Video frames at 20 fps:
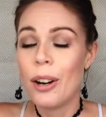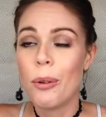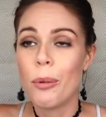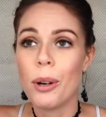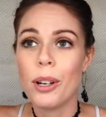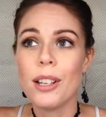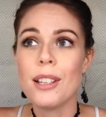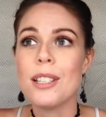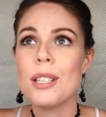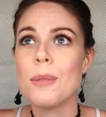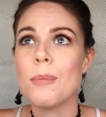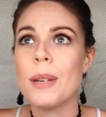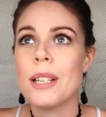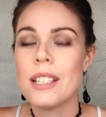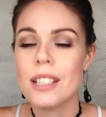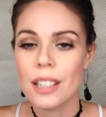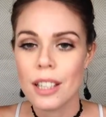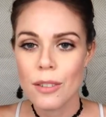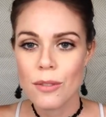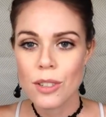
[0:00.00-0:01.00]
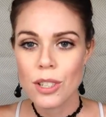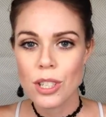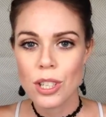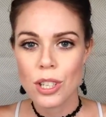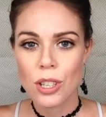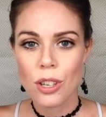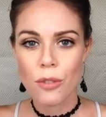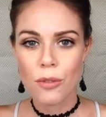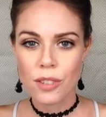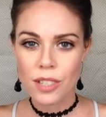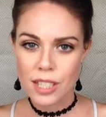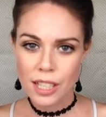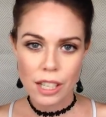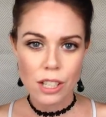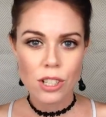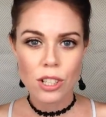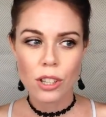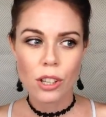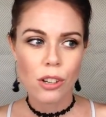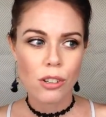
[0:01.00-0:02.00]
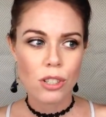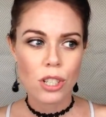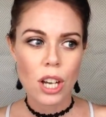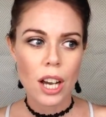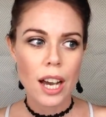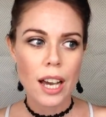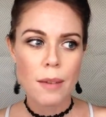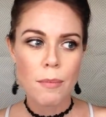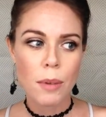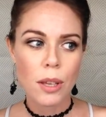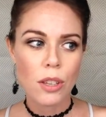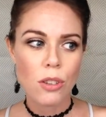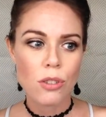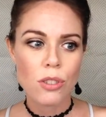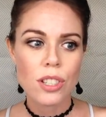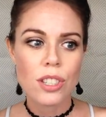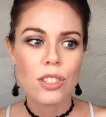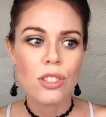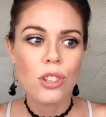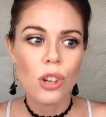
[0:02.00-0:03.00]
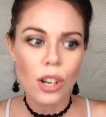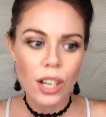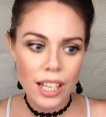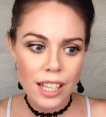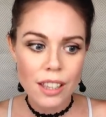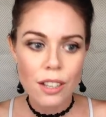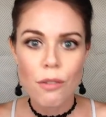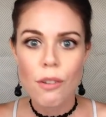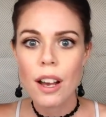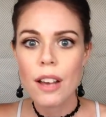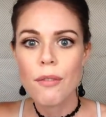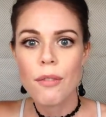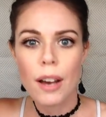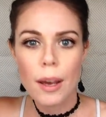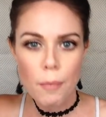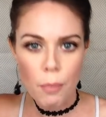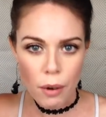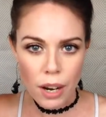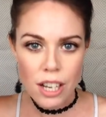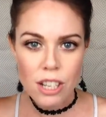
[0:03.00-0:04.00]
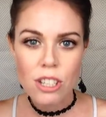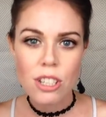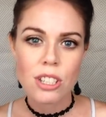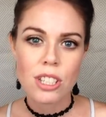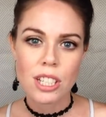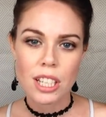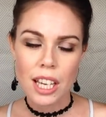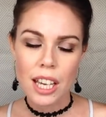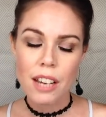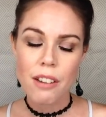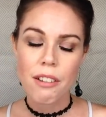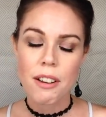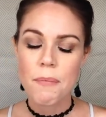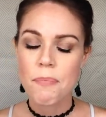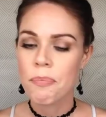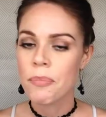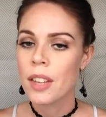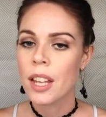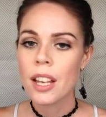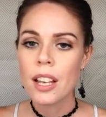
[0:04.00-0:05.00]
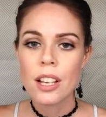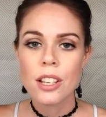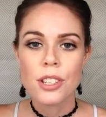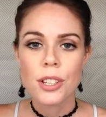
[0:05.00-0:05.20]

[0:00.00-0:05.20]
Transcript: wanting to be delivered to you for such a long time, but you're just not in the right vibration to hear it.